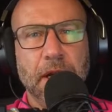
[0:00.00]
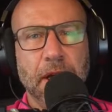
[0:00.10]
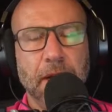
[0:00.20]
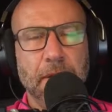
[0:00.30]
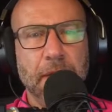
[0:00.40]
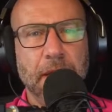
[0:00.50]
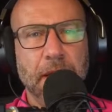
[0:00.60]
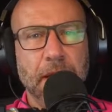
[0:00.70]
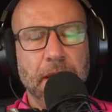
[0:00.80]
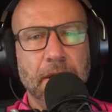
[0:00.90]

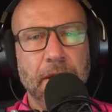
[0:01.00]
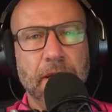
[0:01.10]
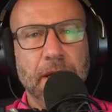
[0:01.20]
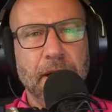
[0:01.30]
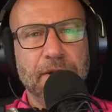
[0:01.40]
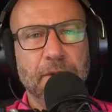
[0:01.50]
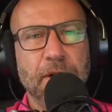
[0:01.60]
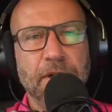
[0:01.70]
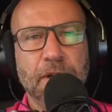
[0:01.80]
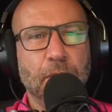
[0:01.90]
And as you
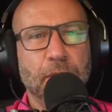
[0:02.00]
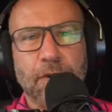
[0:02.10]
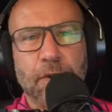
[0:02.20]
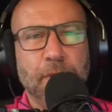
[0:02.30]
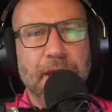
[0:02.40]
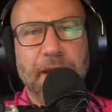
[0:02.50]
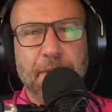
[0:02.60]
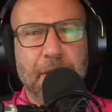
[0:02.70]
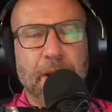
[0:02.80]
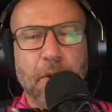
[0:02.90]
mentioned, you weren't too
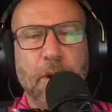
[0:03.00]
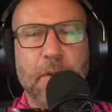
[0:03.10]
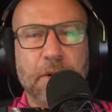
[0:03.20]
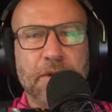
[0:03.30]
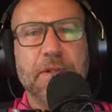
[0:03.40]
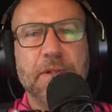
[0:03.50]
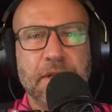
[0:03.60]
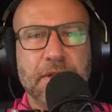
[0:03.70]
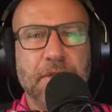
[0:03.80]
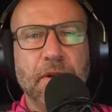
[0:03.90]
picky about what
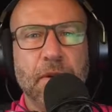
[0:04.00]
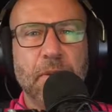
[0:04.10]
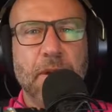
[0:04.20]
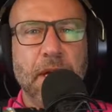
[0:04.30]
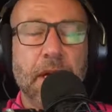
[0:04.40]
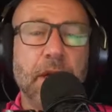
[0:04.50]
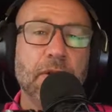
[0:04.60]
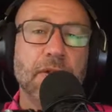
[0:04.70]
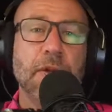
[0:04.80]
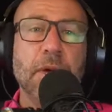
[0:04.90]
that something would be. And
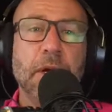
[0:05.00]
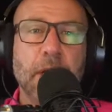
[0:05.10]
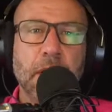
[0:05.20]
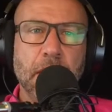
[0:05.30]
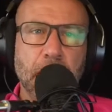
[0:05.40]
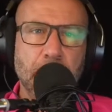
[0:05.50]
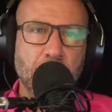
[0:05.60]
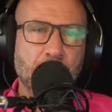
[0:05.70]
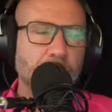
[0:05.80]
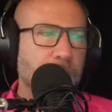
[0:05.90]
also,
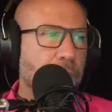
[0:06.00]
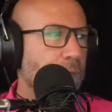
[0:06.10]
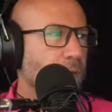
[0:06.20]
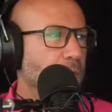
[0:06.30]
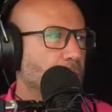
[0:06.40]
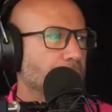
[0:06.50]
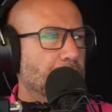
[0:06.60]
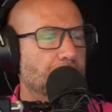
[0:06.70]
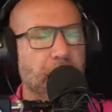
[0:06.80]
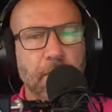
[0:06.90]
you did
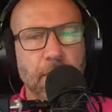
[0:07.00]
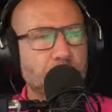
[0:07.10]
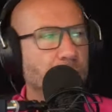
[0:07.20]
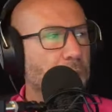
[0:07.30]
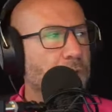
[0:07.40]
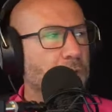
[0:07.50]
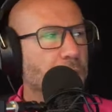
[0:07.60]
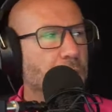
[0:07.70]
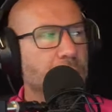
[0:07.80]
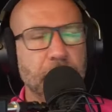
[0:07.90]
a computer
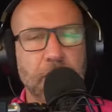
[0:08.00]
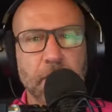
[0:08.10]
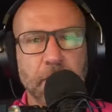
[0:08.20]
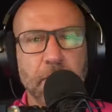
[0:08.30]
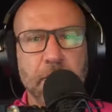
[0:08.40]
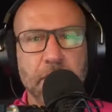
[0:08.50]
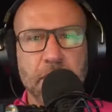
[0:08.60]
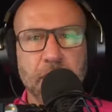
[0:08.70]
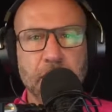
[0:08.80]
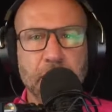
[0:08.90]
electrical engineering, which
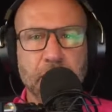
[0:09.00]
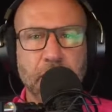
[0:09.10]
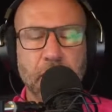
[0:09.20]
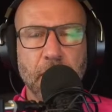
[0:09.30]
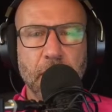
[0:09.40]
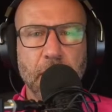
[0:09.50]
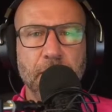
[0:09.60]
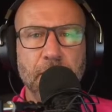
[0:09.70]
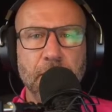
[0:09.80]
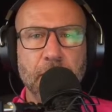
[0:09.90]
is a very